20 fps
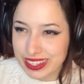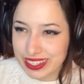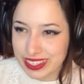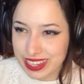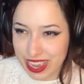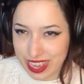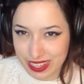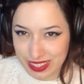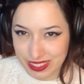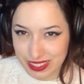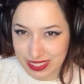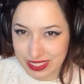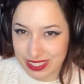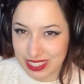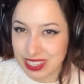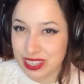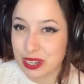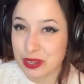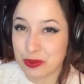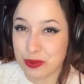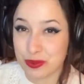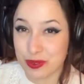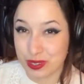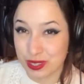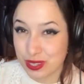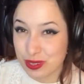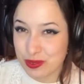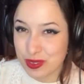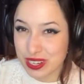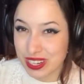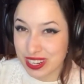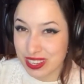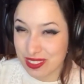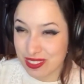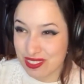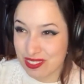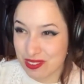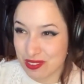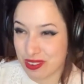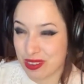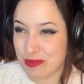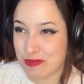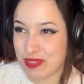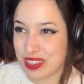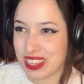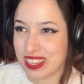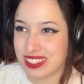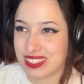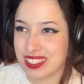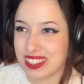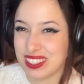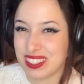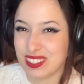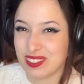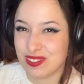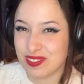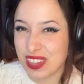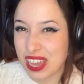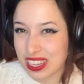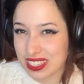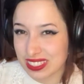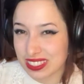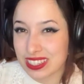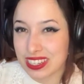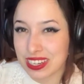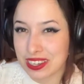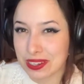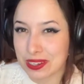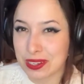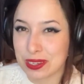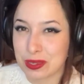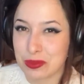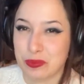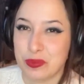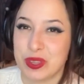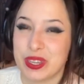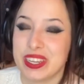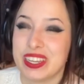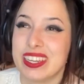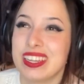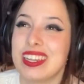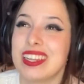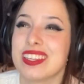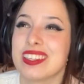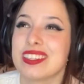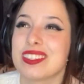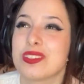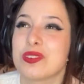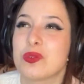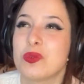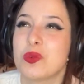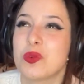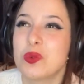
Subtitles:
dense, and I really want to get through it because it is fascinating, but it is